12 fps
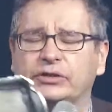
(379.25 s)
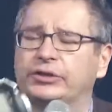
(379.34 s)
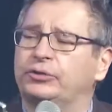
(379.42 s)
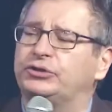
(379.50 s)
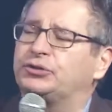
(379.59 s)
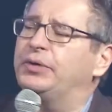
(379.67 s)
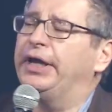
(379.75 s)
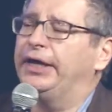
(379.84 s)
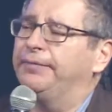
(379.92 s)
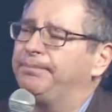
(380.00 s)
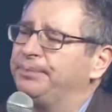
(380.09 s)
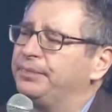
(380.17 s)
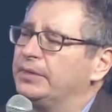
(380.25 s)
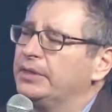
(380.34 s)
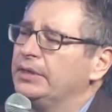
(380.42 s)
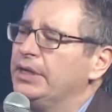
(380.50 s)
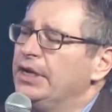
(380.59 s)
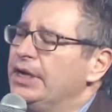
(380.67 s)
little tray.
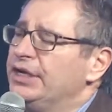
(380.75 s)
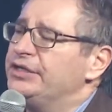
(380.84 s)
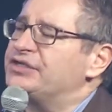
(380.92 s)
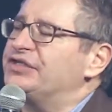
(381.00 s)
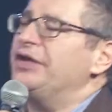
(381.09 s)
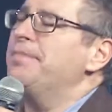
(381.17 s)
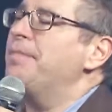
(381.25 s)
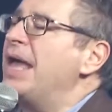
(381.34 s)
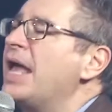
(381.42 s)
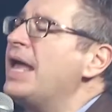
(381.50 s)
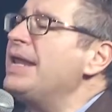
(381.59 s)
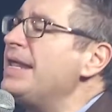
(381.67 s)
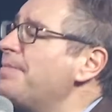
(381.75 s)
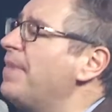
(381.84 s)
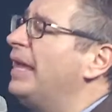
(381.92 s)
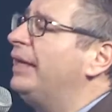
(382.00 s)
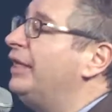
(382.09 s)
You see, many, many